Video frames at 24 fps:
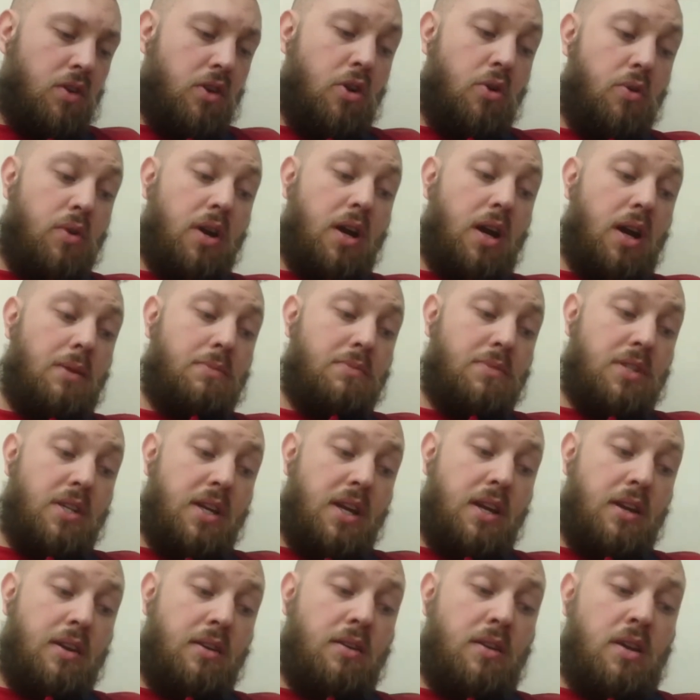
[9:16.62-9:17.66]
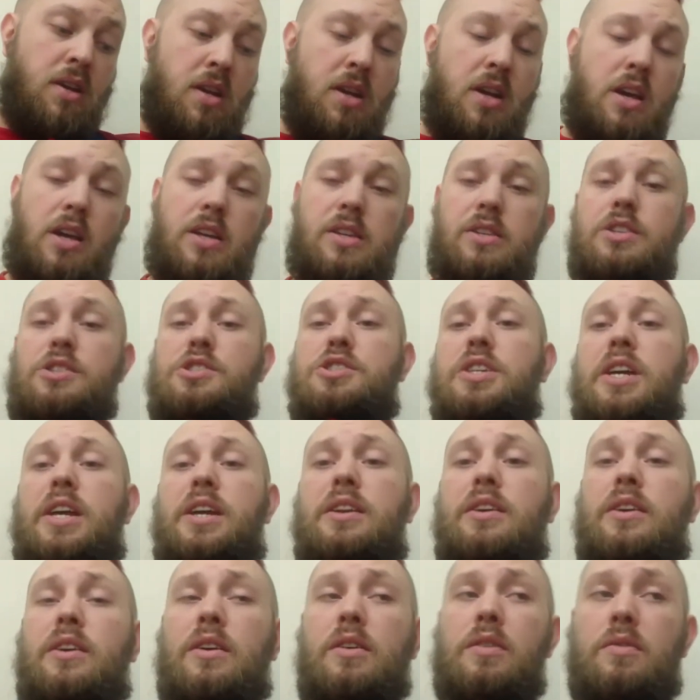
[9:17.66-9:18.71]
corner comes in,
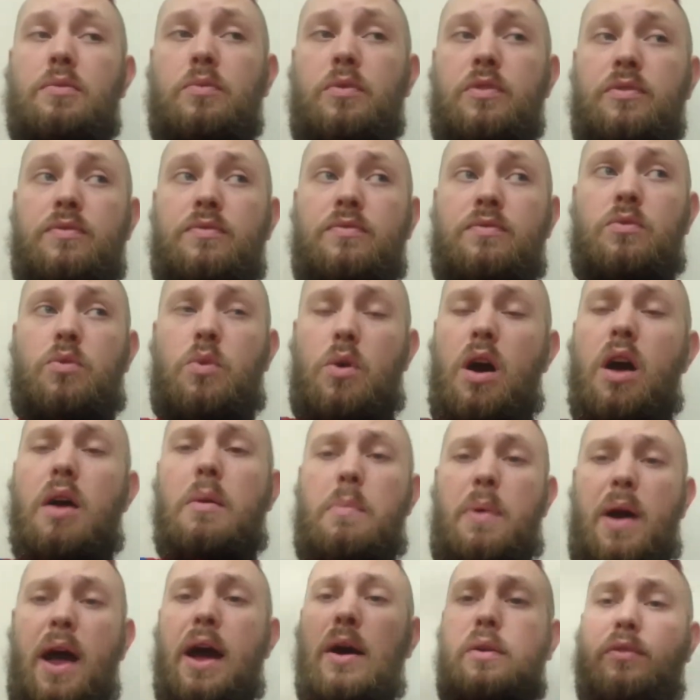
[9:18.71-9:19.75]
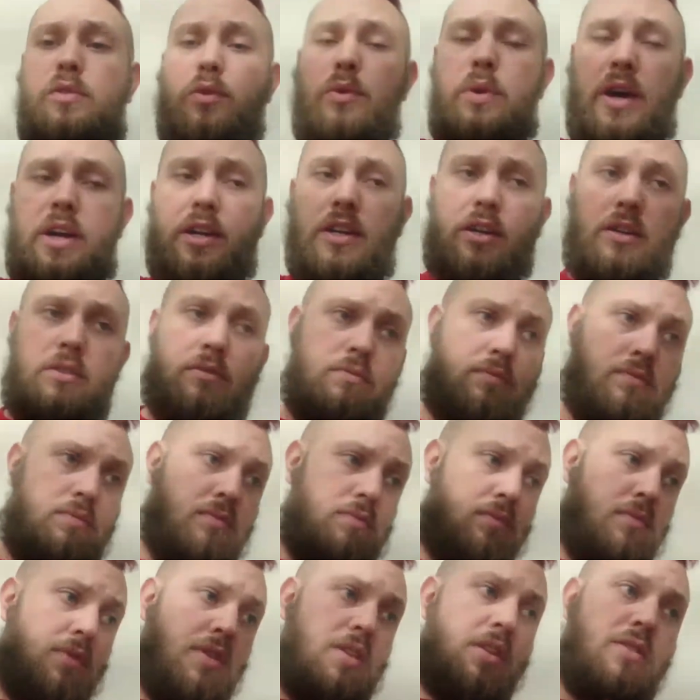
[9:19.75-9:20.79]
Yoshida with quite a powerful header,
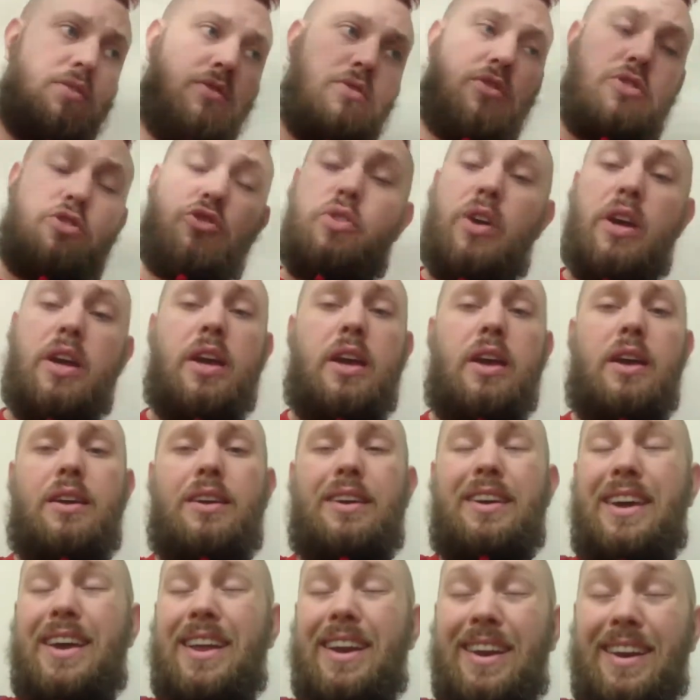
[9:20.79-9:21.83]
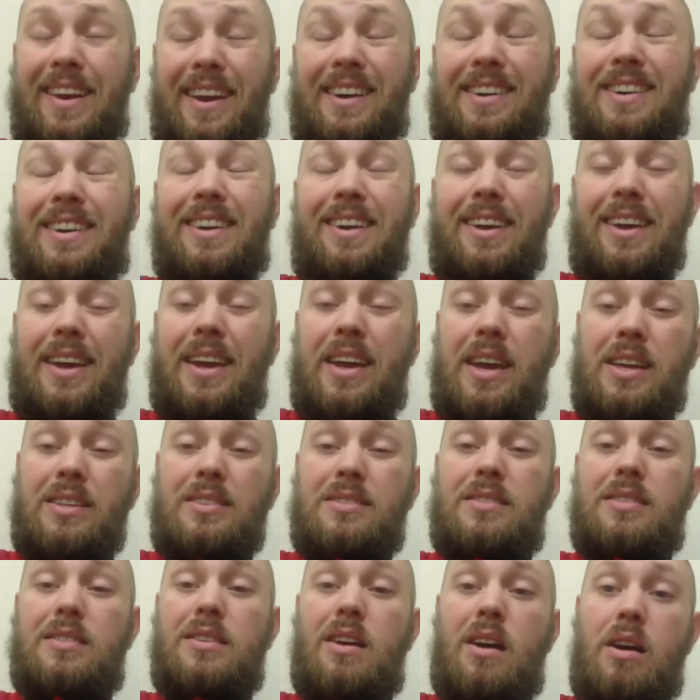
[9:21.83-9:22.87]
straight, luckily,
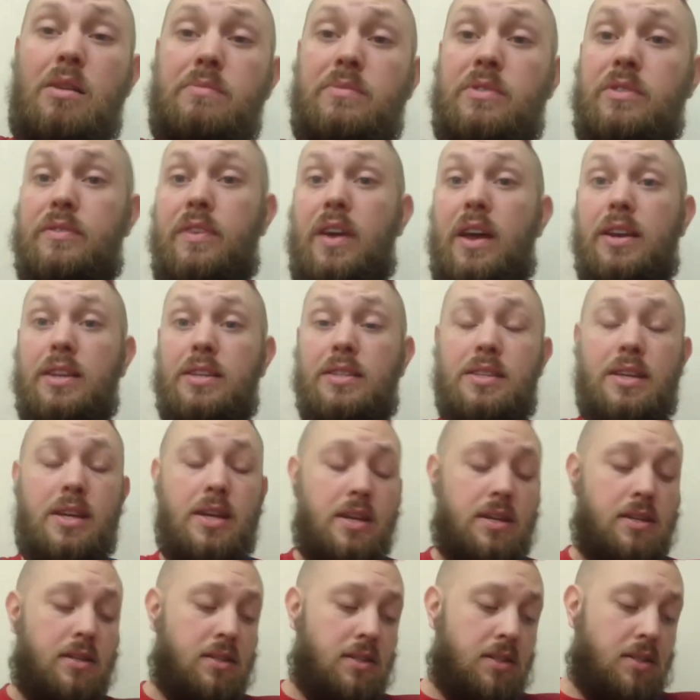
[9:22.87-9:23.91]
into the arms of Hennessy.